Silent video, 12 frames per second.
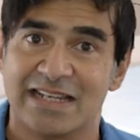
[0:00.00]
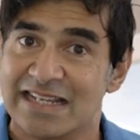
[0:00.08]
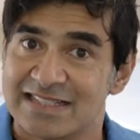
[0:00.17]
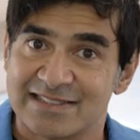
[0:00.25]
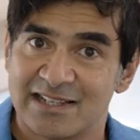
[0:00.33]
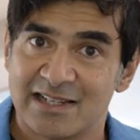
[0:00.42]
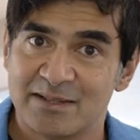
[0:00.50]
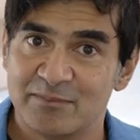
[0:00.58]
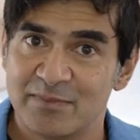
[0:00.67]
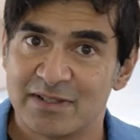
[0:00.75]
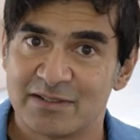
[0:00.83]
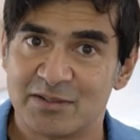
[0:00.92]
next
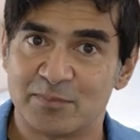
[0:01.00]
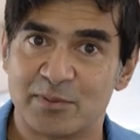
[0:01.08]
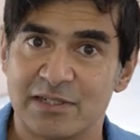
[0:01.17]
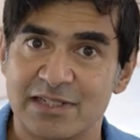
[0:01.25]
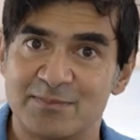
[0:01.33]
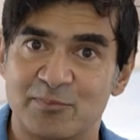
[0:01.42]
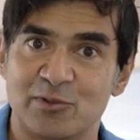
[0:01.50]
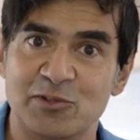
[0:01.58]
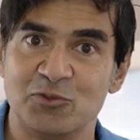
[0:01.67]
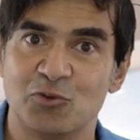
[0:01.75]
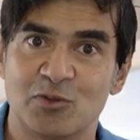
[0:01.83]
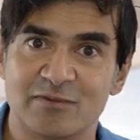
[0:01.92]
time the police pull
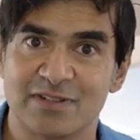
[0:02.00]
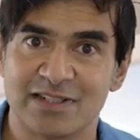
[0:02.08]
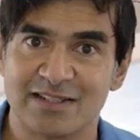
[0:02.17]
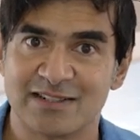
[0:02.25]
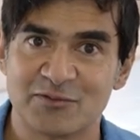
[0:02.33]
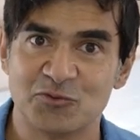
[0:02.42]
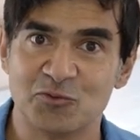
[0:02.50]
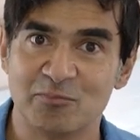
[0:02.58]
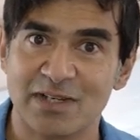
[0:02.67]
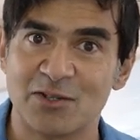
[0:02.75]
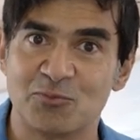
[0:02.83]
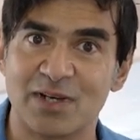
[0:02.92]
you over, you
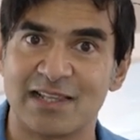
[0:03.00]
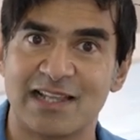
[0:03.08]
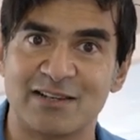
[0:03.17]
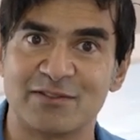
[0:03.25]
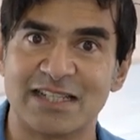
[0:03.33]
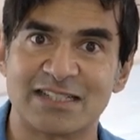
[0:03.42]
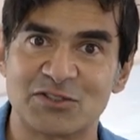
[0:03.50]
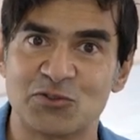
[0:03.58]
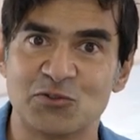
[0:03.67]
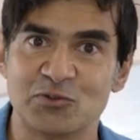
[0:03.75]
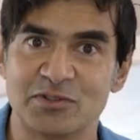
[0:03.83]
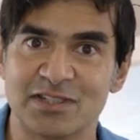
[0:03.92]
may well have an
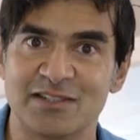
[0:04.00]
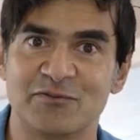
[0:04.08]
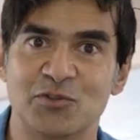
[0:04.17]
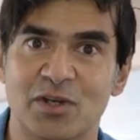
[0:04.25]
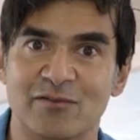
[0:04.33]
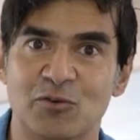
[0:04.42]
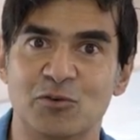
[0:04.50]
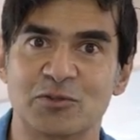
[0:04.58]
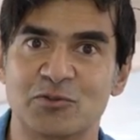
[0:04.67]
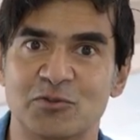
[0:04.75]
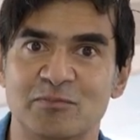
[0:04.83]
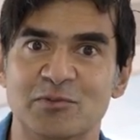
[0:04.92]
excuse if you have
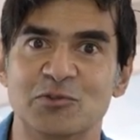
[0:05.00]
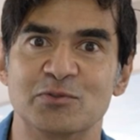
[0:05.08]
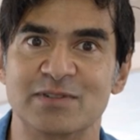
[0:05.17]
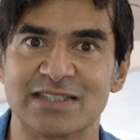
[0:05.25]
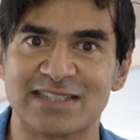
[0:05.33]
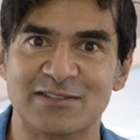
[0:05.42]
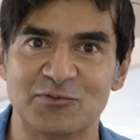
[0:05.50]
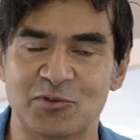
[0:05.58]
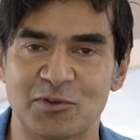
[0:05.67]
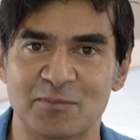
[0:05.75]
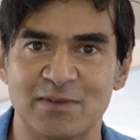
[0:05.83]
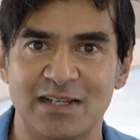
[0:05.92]
auto brewery
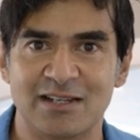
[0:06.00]
syndrome.